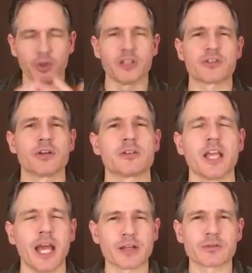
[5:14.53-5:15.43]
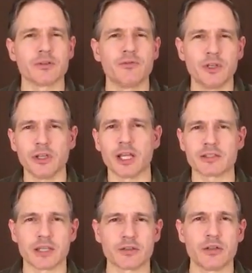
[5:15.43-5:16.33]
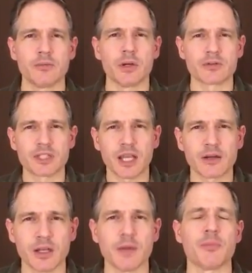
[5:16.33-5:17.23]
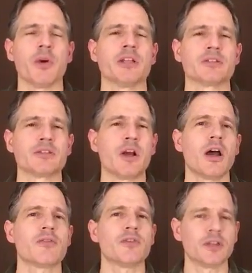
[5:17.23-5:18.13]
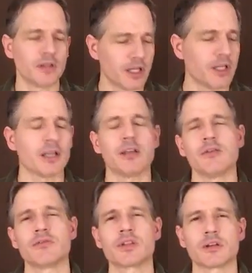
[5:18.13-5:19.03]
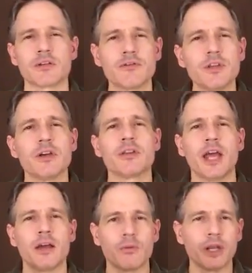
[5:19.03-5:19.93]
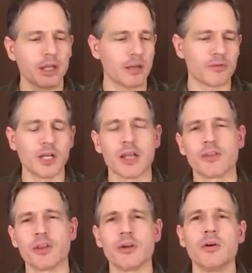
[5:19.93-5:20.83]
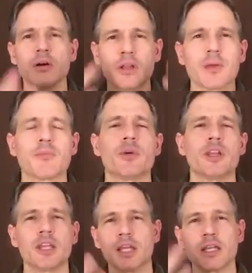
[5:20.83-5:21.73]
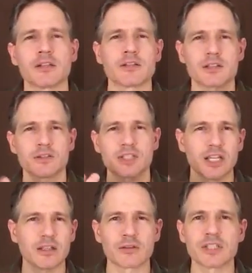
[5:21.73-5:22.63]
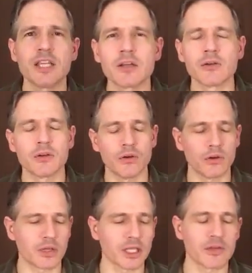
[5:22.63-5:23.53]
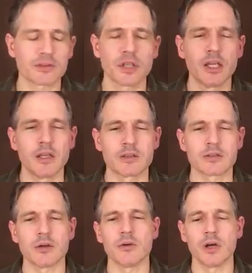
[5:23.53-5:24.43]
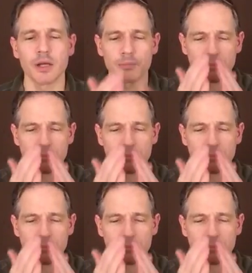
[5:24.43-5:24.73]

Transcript: and start to actually feel as that tube goes down and it branches off, and I can start to feel that when I've got the oil I'm breathing in, because there's that little tingle the oil gives. So,